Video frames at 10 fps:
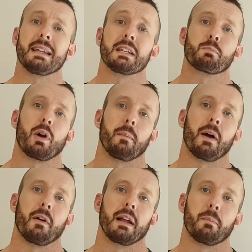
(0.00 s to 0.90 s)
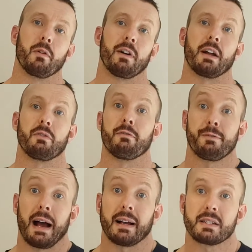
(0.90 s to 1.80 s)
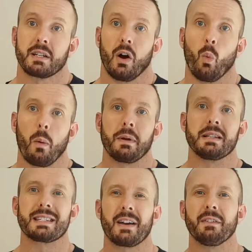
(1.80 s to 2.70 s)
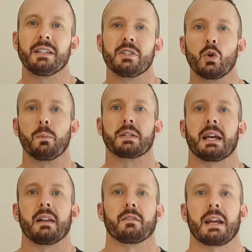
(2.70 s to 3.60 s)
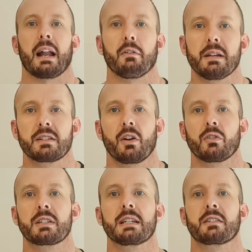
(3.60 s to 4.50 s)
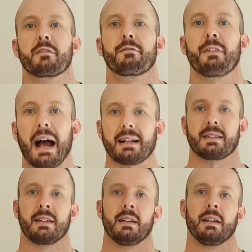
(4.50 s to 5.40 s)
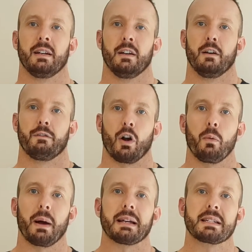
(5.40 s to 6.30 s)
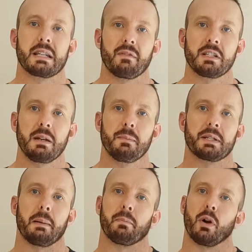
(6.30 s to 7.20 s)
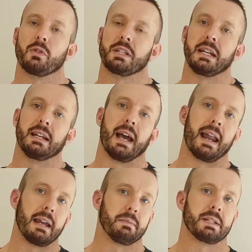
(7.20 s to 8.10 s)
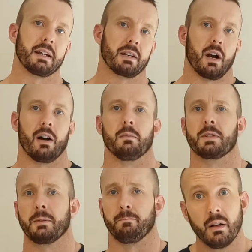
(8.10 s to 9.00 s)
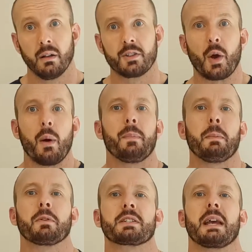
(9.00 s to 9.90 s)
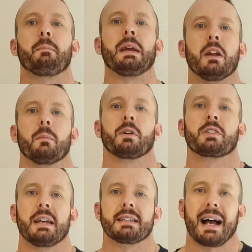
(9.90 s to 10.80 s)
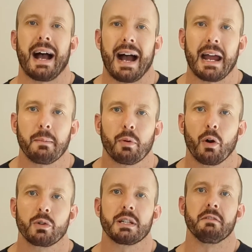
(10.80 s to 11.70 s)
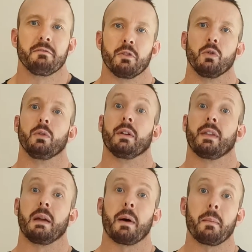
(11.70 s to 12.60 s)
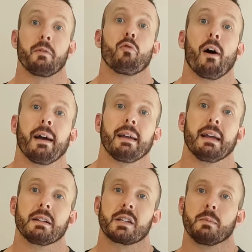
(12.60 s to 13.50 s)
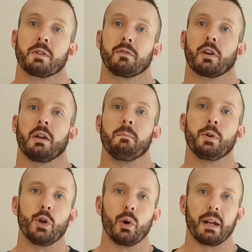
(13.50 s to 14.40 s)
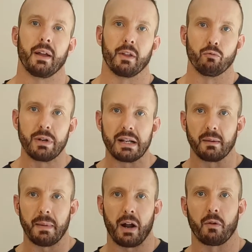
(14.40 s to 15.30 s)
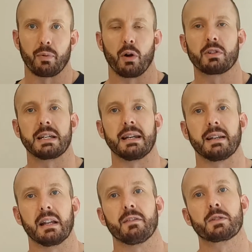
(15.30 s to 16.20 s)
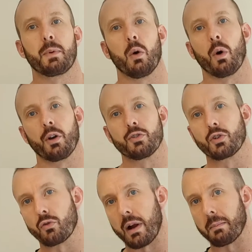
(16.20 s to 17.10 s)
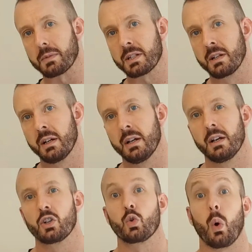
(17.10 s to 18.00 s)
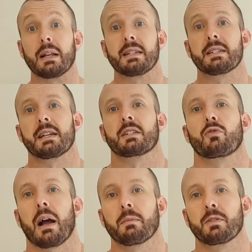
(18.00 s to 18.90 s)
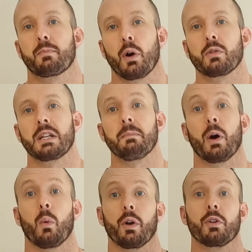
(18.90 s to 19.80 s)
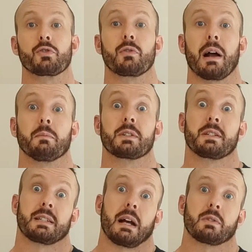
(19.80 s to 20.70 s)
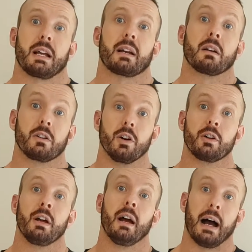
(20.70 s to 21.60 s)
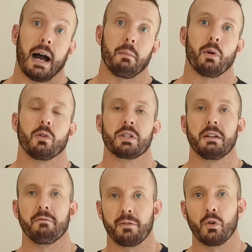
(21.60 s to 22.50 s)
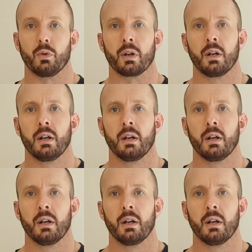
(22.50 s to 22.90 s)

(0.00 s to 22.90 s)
that it's primarily a provider of fats. A whopping 72% of calories consists of fat, followed by 17% protein and 8% carbs. So when people say peanut butter is a high protein food, they might be right in terms of looking purely at the real amount of protein it delivers per 100 grams. 26 grams of protein per 100 grams sounds like a good high protein food.